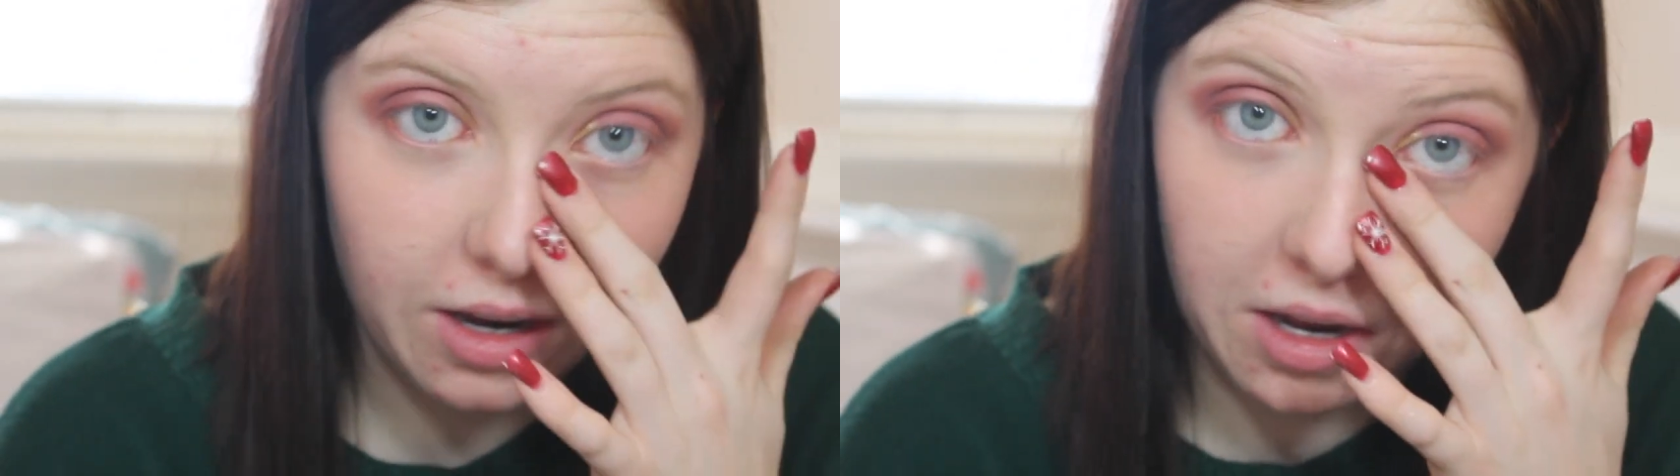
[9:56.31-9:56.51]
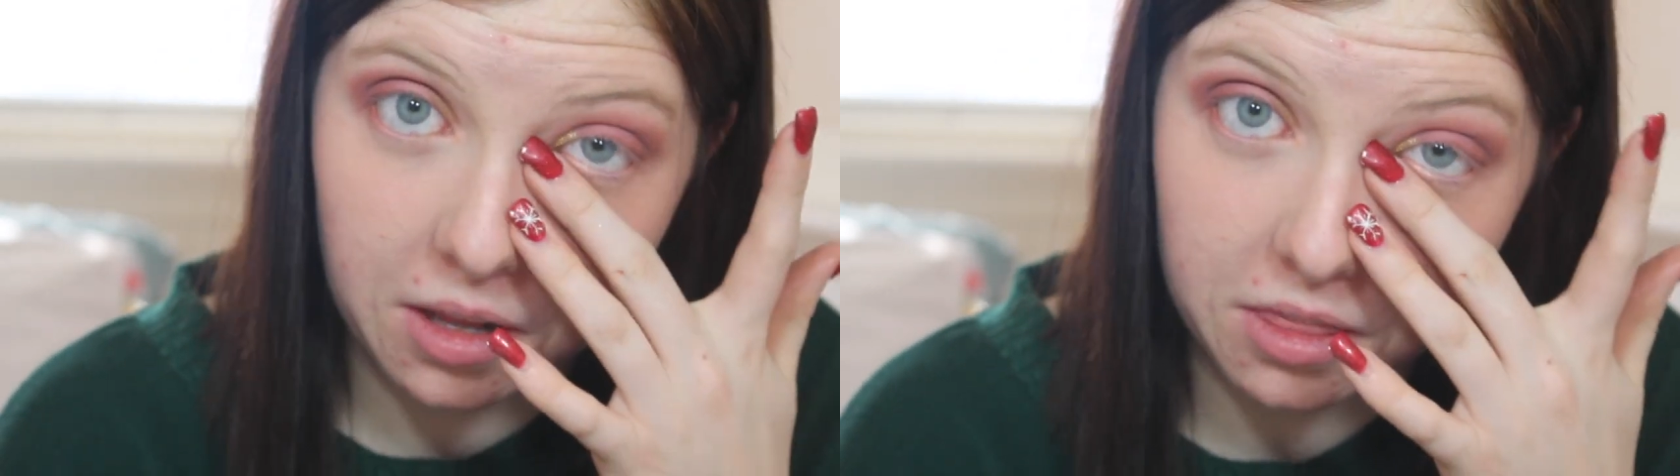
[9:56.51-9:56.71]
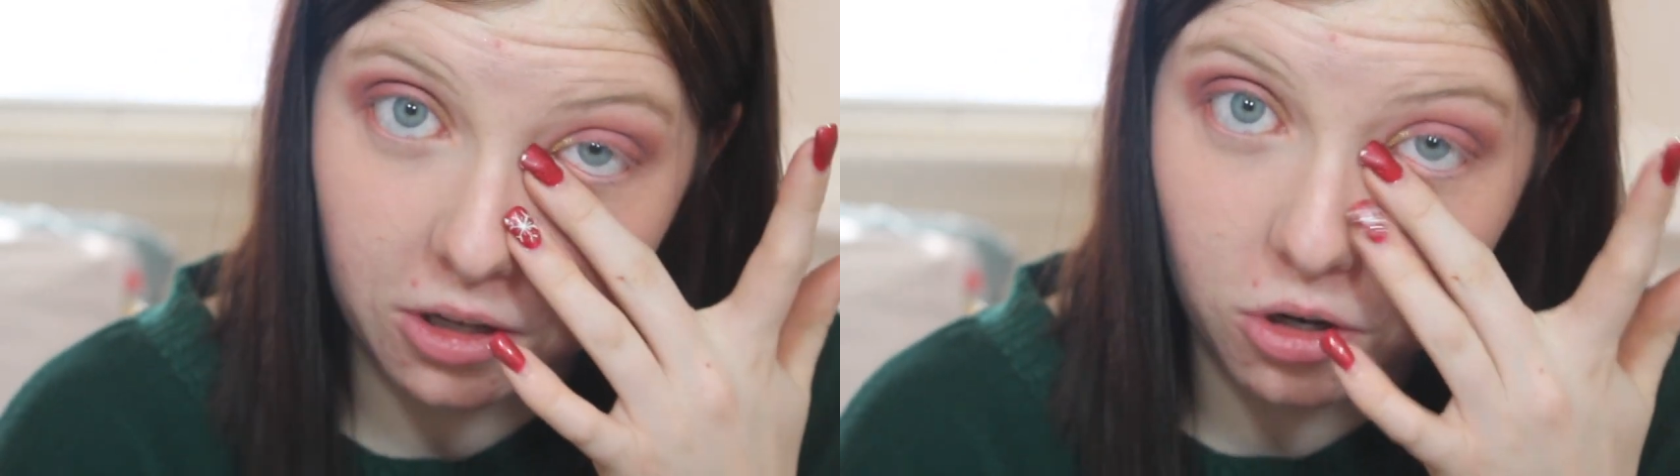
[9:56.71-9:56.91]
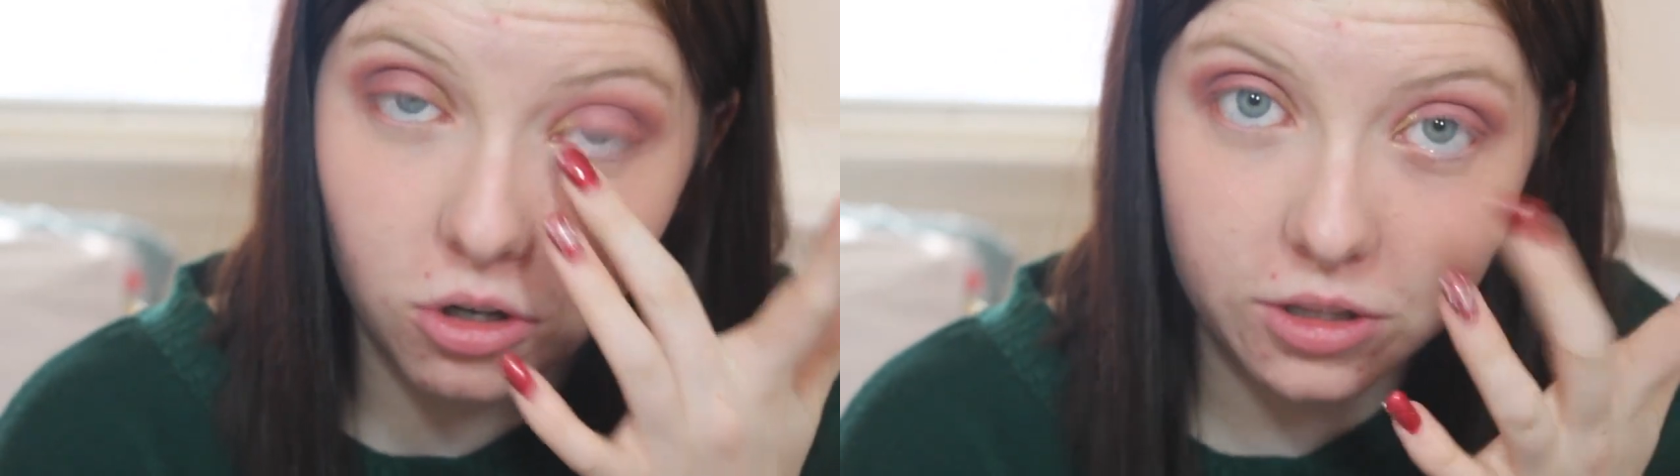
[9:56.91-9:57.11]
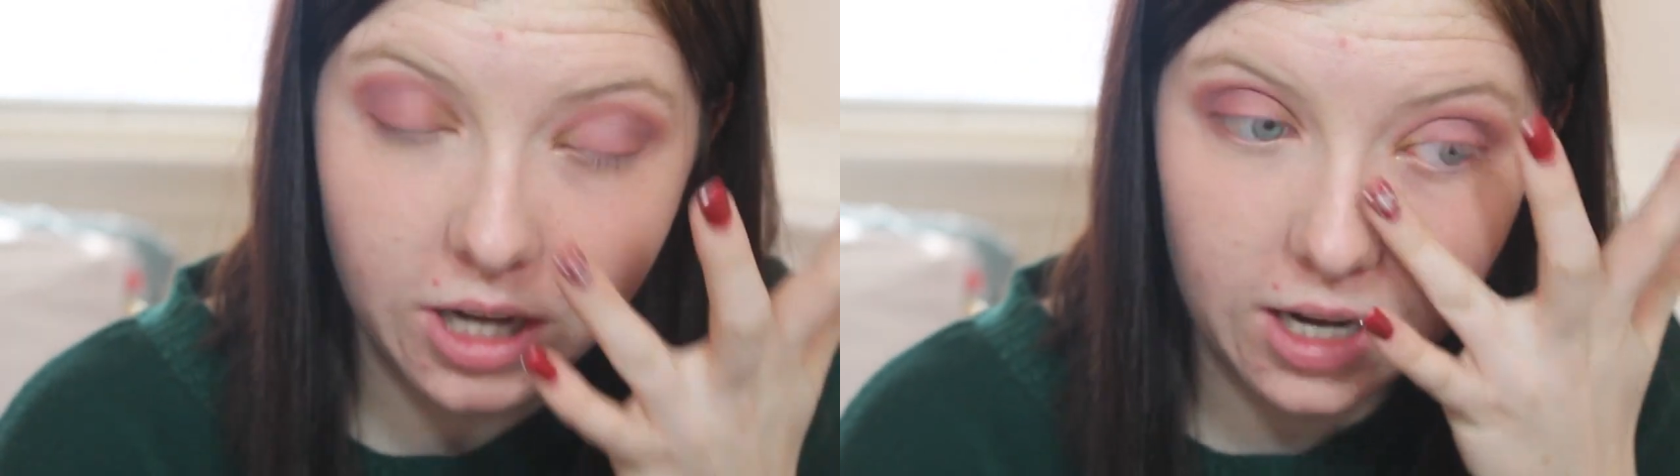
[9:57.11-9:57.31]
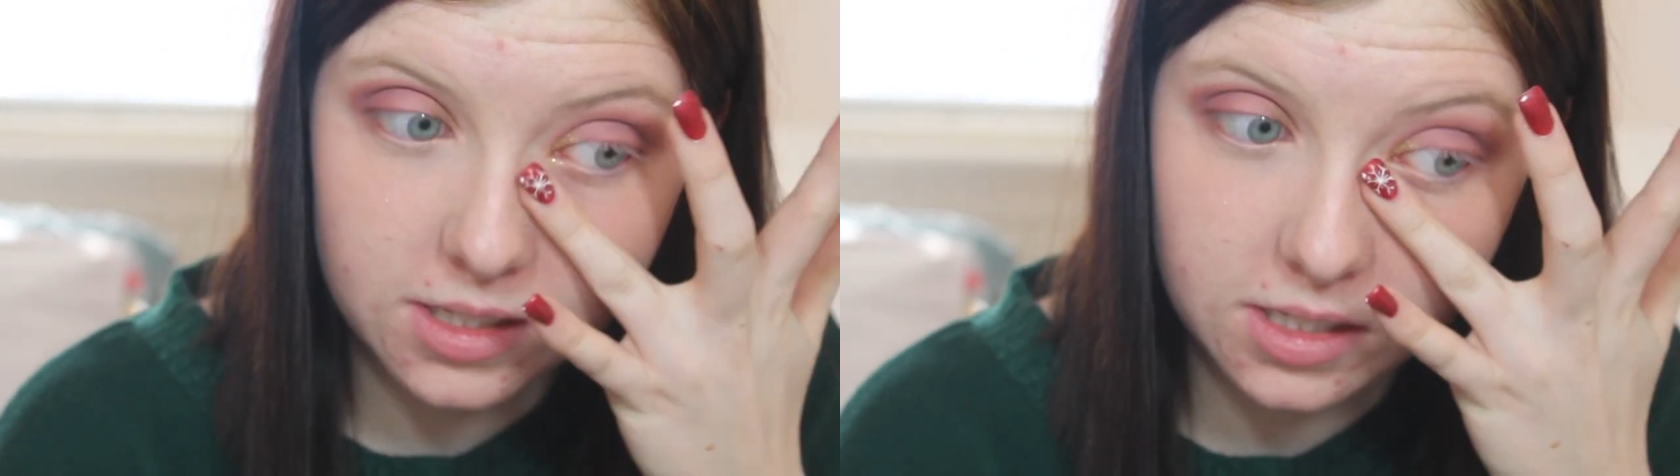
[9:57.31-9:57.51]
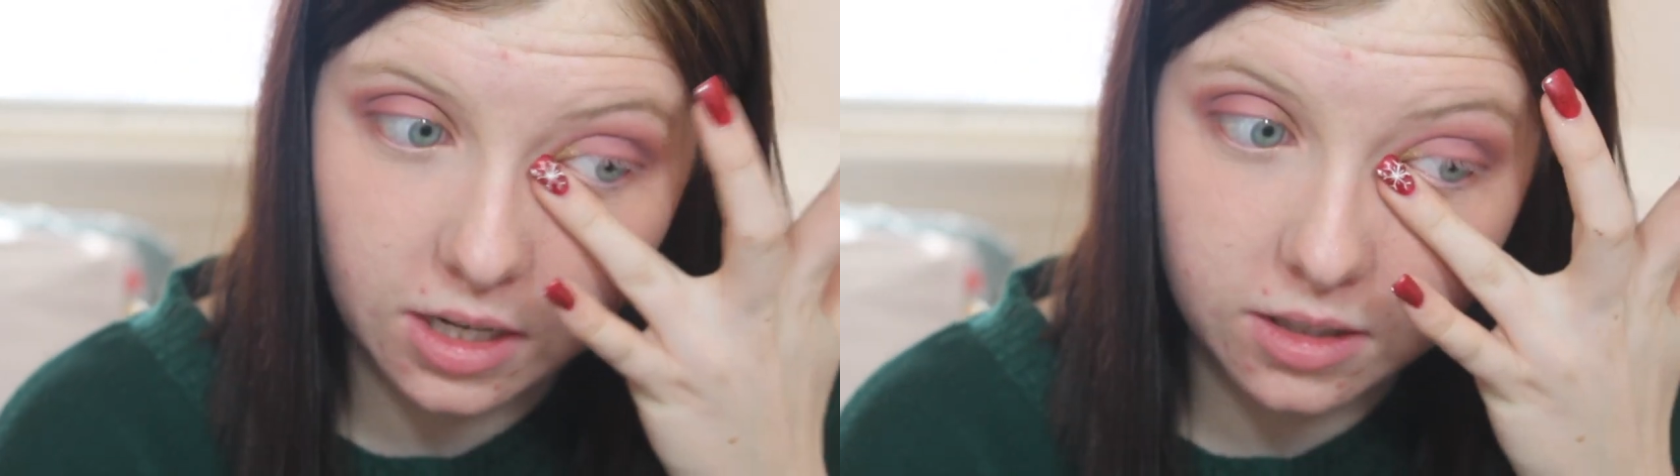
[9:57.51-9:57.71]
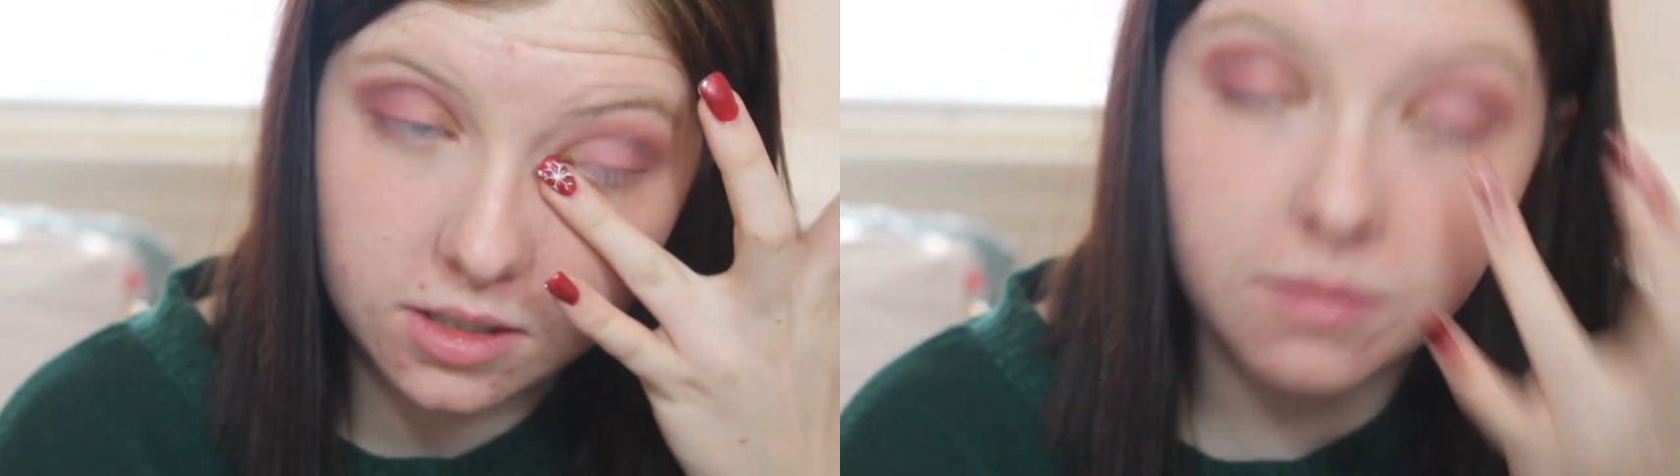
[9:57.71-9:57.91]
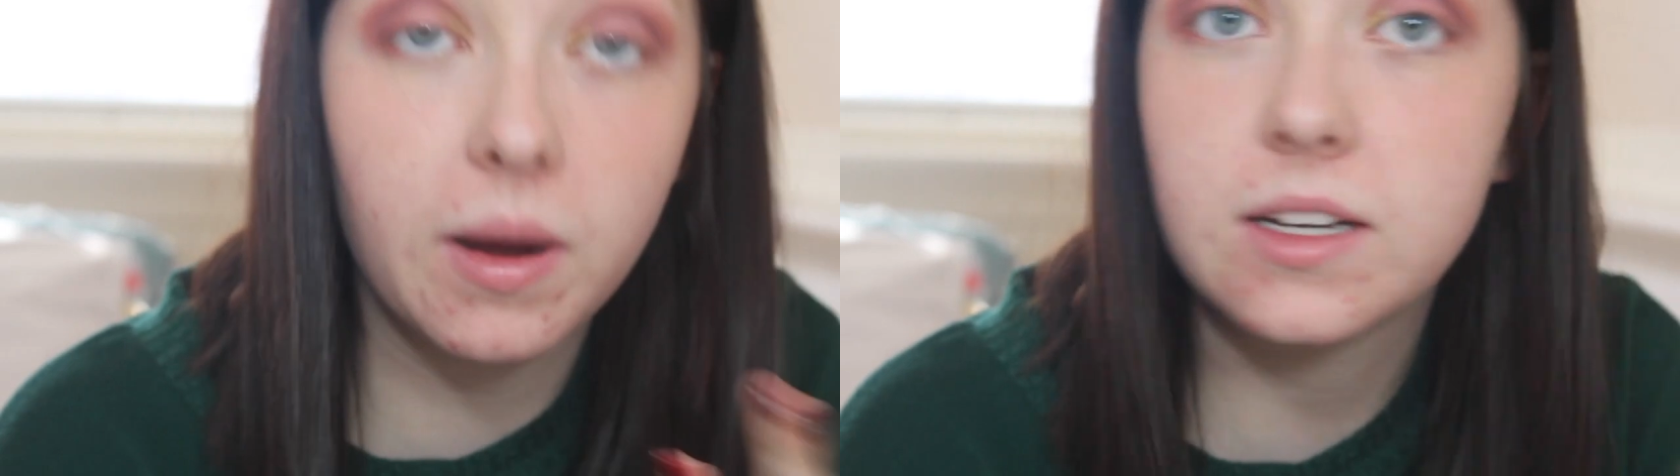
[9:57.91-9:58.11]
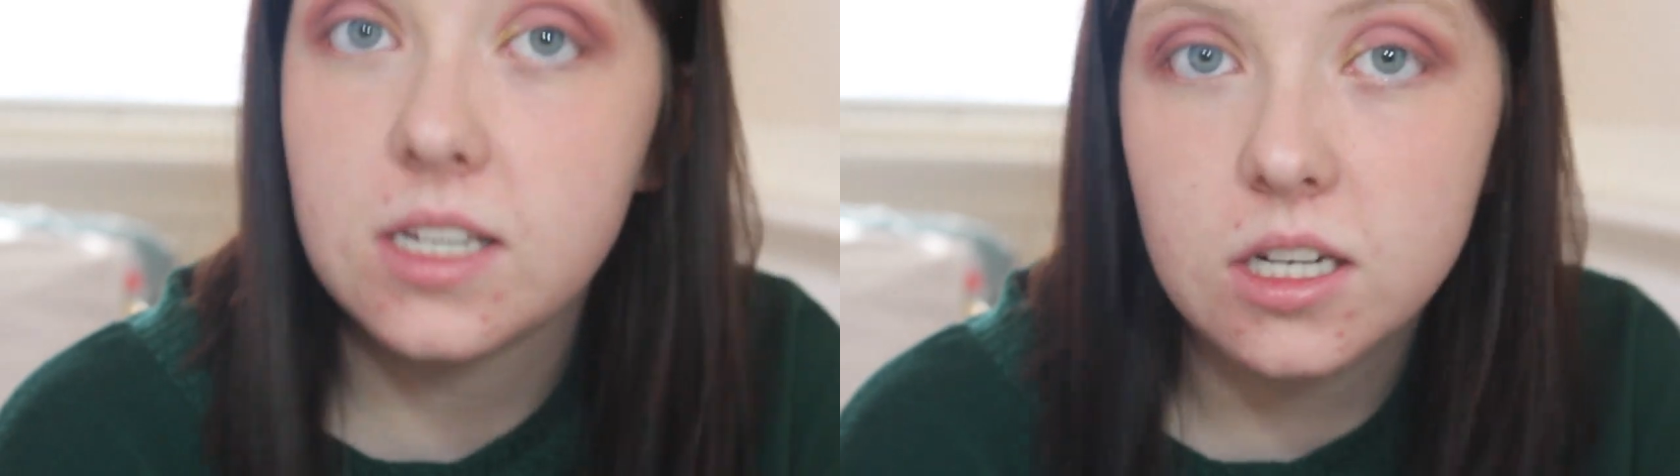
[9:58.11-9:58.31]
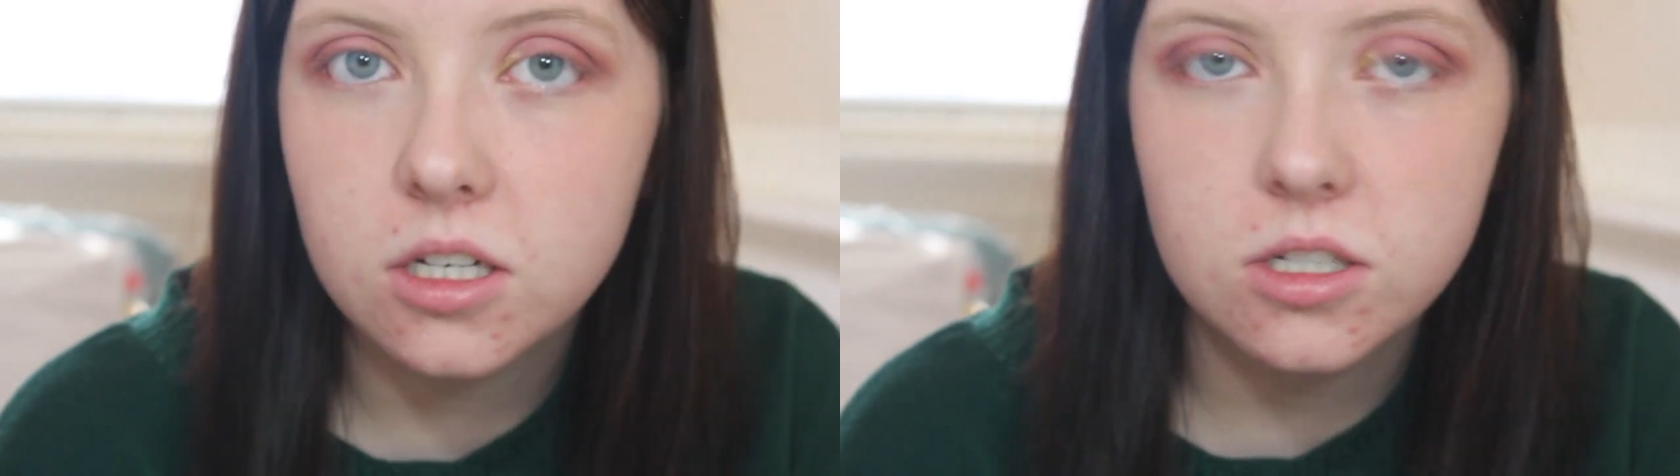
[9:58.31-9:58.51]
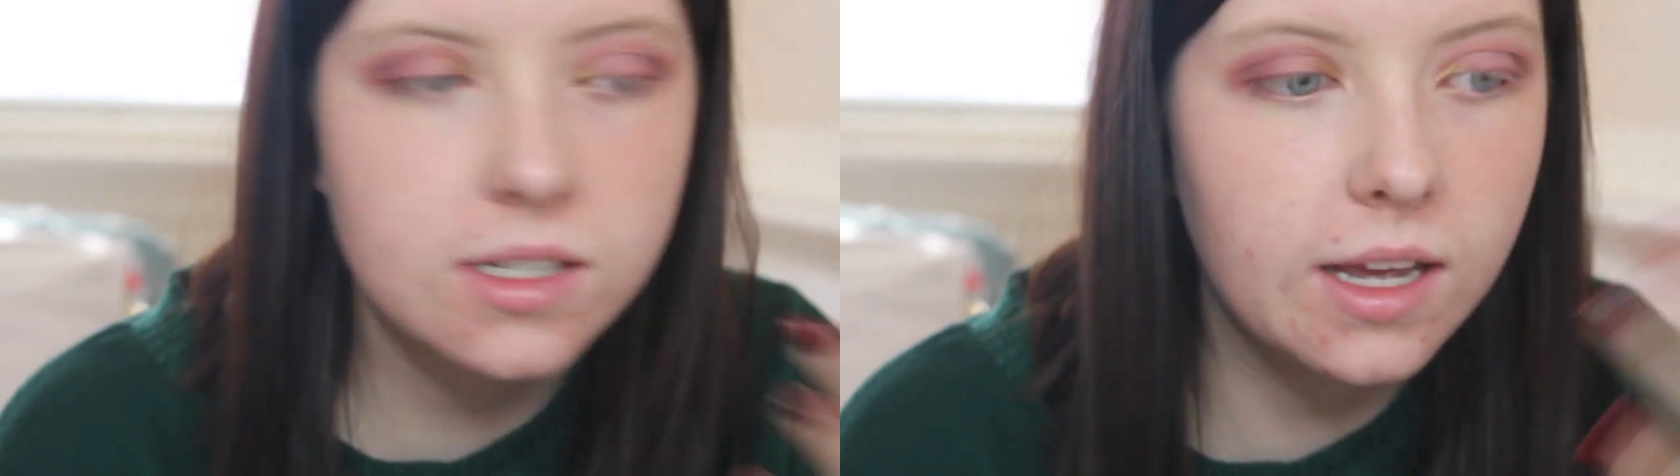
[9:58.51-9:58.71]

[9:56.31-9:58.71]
the gold got stuck to my tears,